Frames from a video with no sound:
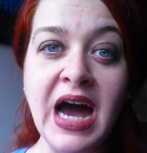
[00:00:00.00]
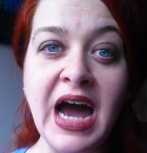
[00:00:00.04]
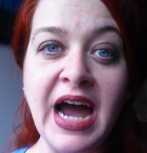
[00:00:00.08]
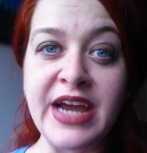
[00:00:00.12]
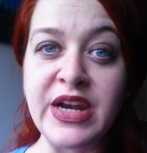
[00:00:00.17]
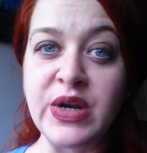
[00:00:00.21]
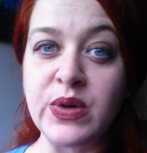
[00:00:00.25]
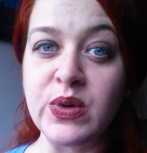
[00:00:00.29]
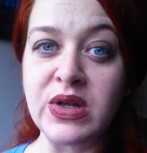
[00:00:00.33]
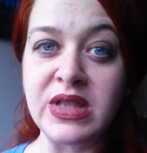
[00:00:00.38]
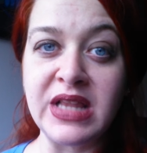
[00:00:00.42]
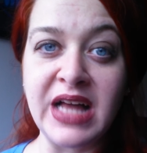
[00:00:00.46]

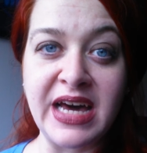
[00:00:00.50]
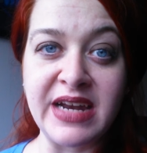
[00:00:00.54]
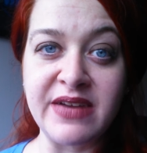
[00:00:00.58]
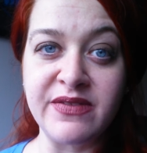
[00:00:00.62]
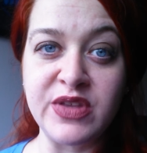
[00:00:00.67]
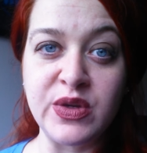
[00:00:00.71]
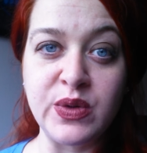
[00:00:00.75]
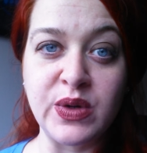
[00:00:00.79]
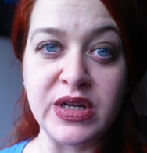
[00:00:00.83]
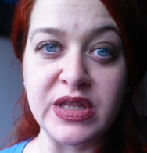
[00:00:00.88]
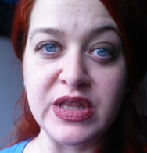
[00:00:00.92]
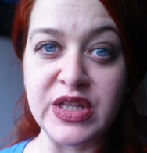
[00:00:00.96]
I know a lot
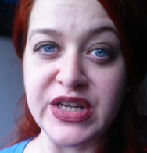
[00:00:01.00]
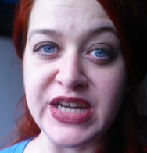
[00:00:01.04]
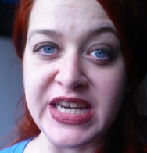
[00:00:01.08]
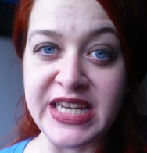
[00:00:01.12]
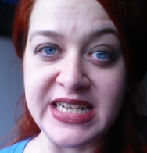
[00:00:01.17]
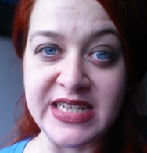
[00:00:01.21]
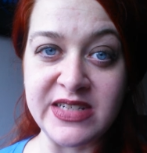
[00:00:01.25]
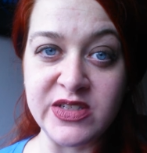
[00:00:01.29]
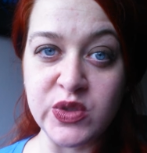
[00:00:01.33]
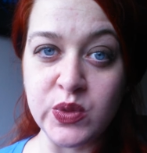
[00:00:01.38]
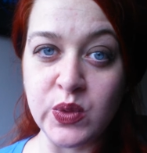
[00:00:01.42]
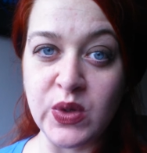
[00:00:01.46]
of you are
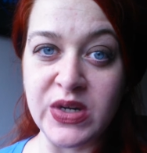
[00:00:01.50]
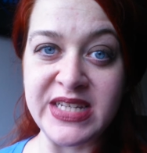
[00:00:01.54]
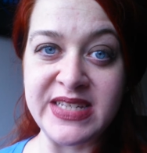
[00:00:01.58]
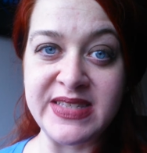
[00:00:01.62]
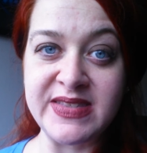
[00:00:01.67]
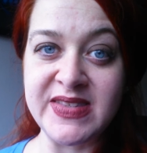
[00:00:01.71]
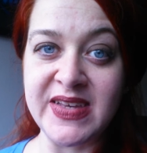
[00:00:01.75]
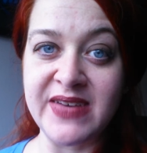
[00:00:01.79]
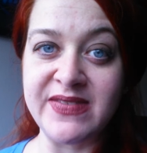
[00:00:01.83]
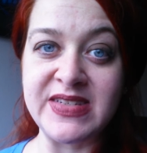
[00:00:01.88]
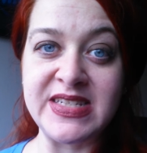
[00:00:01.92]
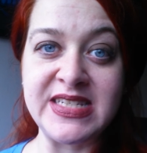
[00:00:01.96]
looking at
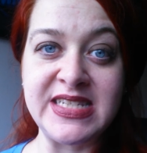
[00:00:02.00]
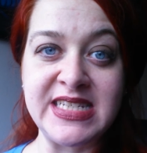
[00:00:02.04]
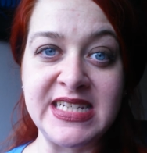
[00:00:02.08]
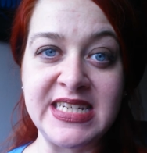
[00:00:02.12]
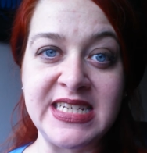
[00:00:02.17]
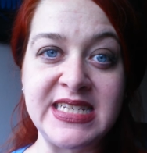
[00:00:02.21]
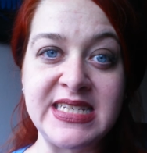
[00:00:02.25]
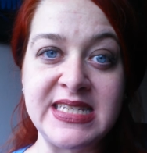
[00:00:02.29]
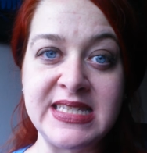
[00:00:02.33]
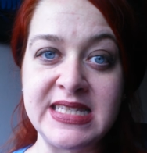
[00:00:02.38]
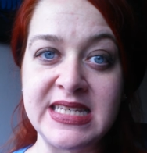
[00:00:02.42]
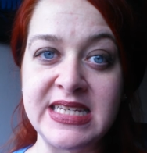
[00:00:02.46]

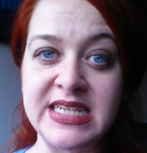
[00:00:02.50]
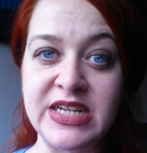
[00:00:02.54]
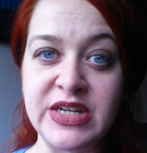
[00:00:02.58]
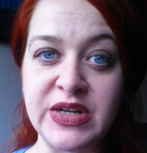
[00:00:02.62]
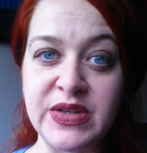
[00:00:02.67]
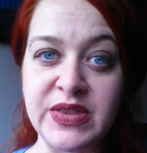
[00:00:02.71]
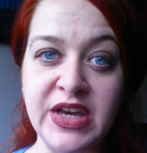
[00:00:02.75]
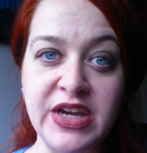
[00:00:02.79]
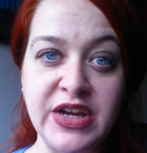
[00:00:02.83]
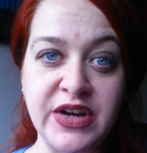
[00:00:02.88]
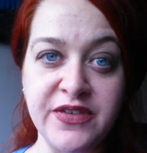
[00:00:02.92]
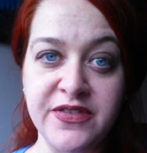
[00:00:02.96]
2017 as the
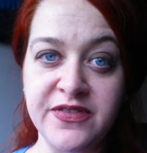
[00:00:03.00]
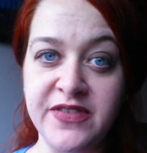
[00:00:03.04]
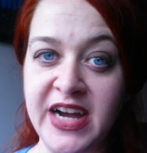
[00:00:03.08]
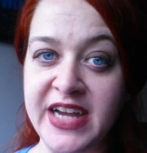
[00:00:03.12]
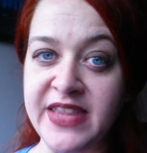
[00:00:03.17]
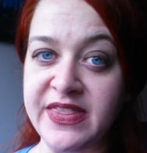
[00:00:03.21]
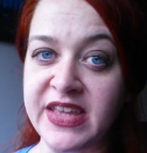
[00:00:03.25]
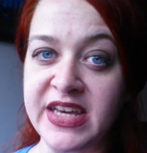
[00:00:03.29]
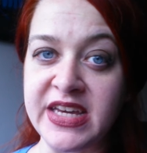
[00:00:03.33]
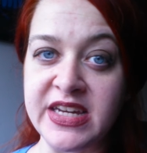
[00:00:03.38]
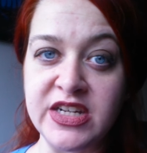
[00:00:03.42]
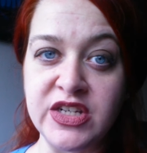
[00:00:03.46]
year that you're
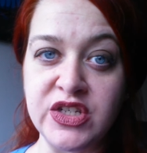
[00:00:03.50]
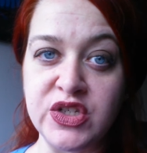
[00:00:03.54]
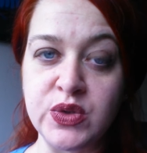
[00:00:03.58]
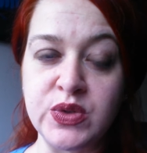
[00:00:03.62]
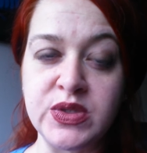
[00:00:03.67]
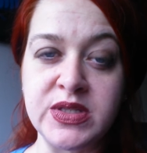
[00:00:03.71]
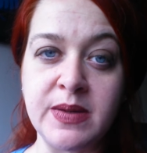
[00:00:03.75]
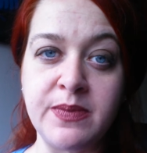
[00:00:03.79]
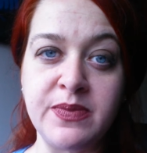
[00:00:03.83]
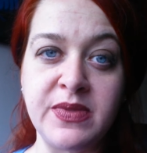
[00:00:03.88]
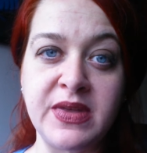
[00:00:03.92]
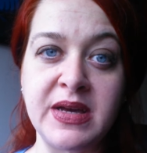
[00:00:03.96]
finally going to do
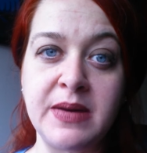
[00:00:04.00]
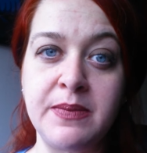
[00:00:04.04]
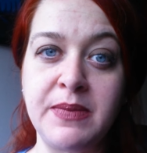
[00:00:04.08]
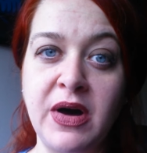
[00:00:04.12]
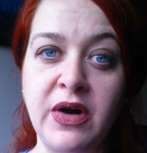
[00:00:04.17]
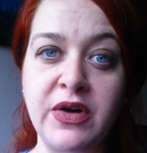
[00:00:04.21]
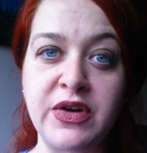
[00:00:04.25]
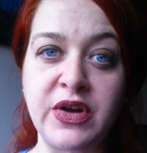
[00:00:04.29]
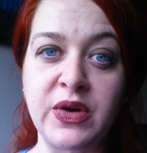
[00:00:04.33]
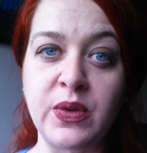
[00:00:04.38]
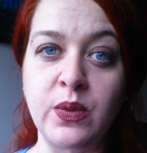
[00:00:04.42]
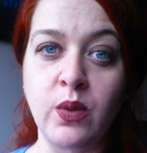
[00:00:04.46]
something
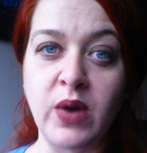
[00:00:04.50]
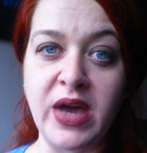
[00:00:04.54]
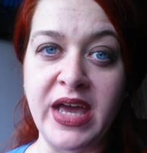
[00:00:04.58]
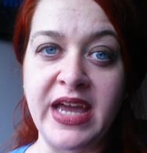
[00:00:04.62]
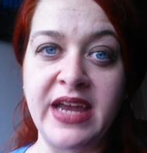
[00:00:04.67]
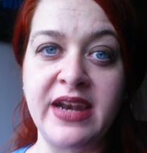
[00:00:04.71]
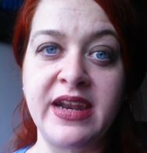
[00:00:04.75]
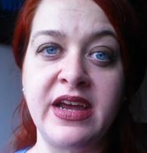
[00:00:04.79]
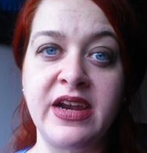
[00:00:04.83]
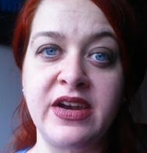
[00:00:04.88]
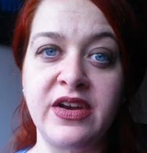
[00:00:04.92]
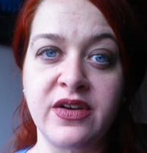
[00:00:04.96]
about your
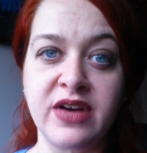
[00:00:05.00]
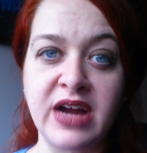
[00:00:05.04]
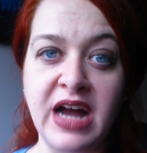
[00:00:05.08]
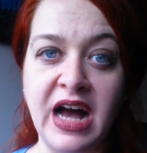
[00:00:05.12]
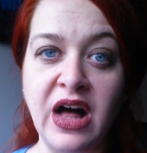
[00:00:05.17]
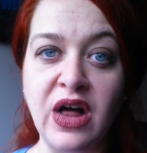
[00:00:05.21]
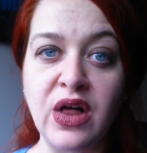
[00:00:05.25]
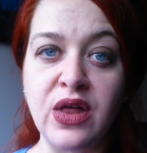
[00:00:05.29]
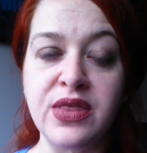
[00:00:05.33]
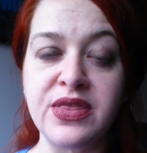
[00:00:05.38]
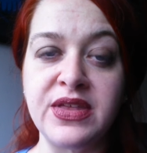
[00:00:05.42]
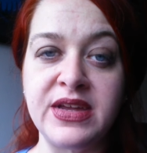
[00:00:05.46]
weight and your
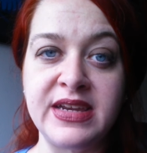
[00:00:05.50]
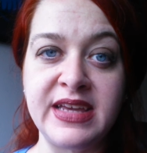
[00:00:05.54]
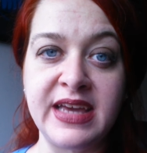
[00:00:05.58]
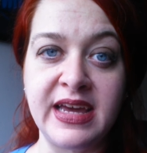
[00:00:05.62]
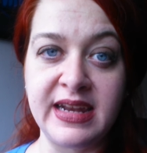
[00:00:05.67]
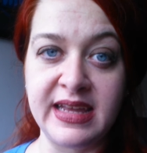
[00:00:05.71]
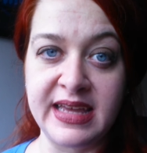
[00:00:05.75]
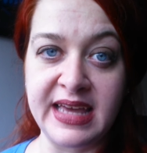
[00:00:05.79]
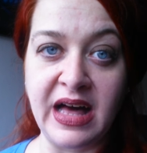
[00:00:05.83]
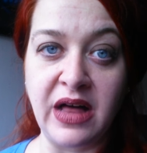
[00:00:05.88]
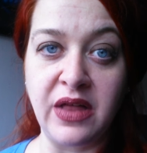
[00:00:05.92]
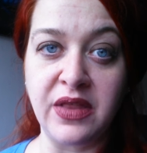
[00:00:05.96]
health and
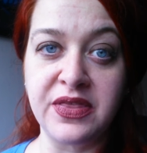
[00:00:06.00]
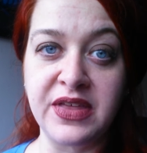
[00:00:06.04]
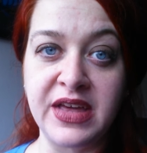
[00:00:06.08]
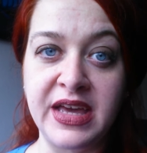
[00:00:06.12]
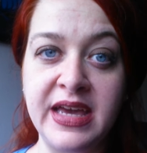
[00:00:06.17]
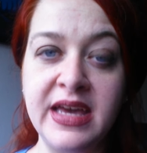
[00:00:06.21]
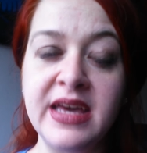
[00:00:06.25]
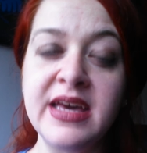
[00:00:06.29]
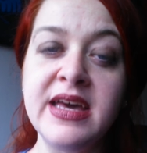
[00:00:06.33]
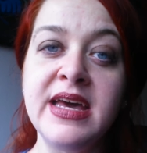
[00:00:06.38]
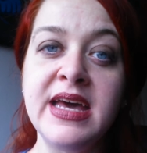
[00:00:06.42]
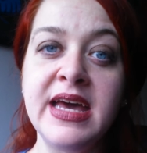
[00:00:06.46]
getting
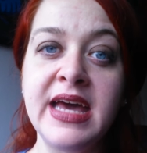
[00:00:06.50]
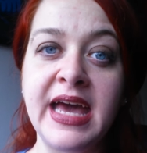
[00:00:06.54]
healthy.